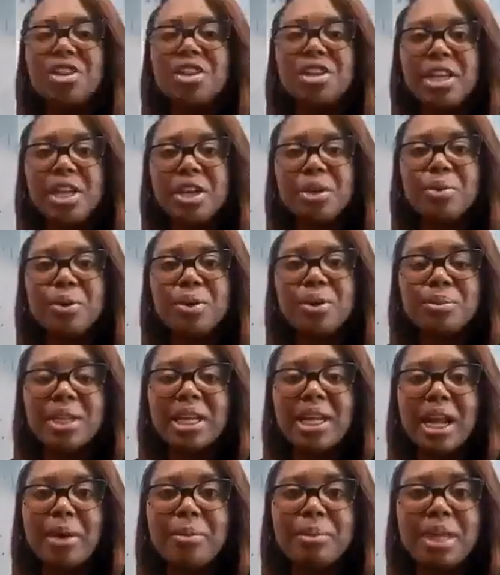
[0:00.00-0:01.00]
other network
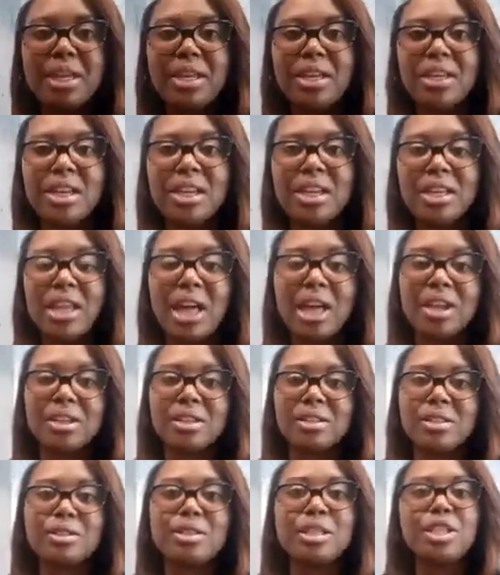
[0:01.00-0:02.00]
that I'm in, and a lot
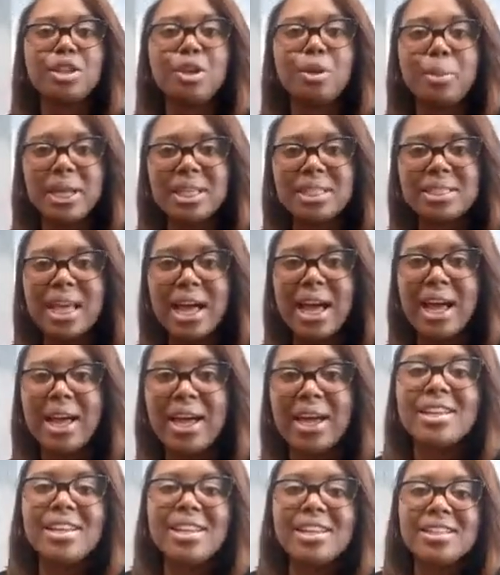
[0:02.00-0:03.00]
of you know my
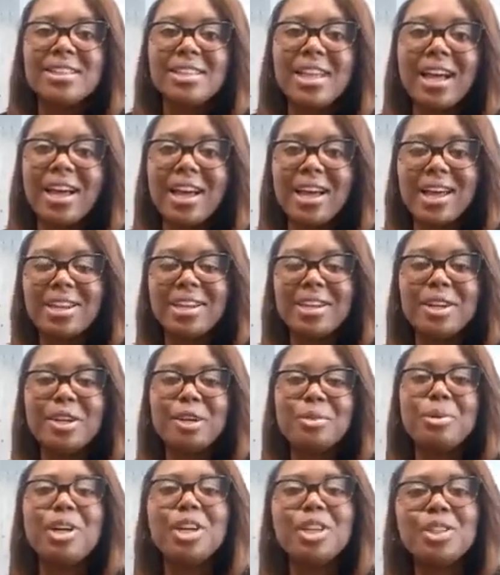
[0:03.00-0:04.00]
side mm-hmm. side
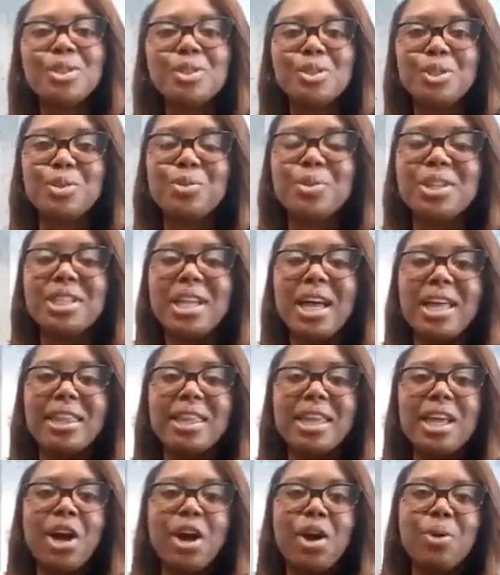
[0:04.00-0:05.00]
um, hustles or whatnot.
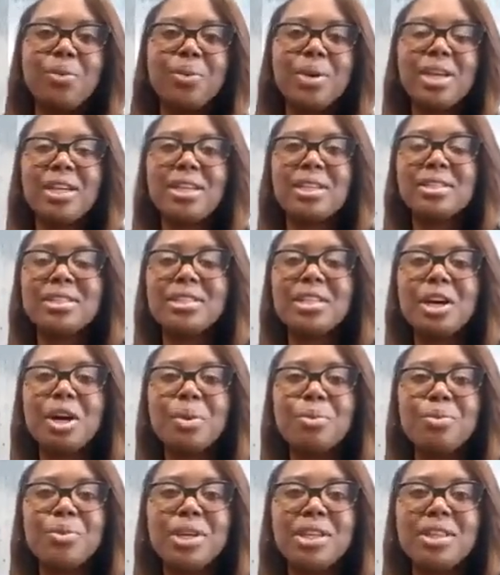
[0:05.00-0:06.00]
They always
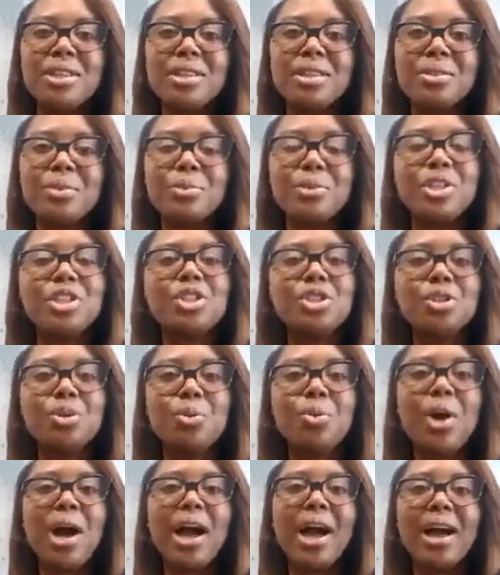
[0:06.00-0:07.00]
come with what's your
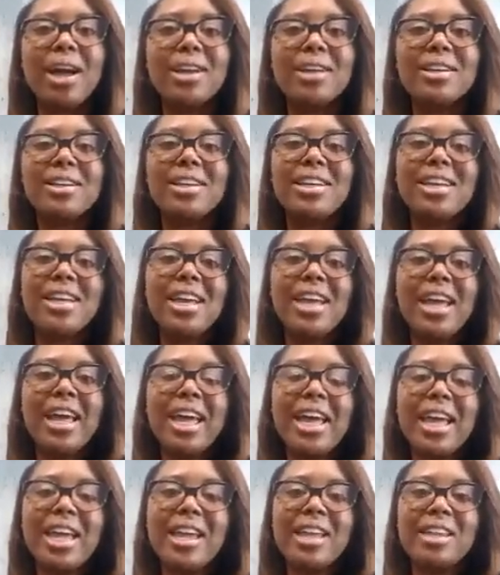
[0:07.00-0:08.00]
why.
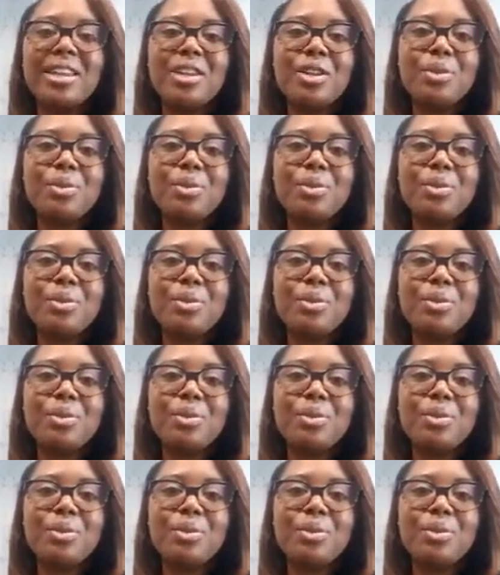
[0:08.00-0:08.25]
Mm-hmm. And